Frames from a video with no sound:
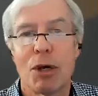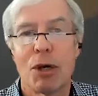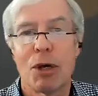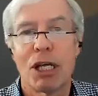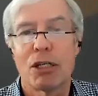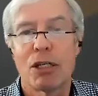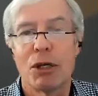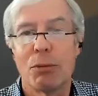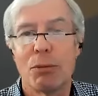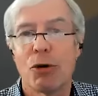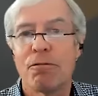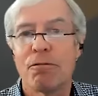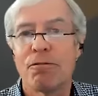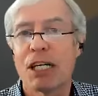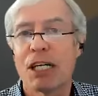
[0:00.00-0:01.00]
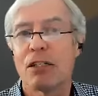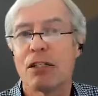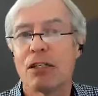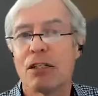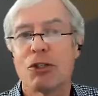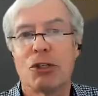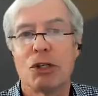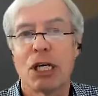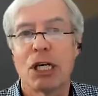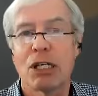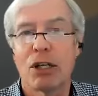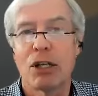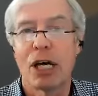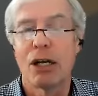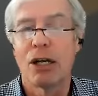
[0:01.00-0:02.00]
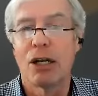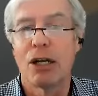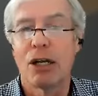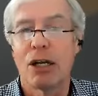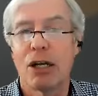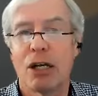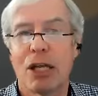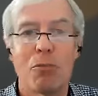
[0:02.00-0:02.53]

spend to be more effective. So you get to that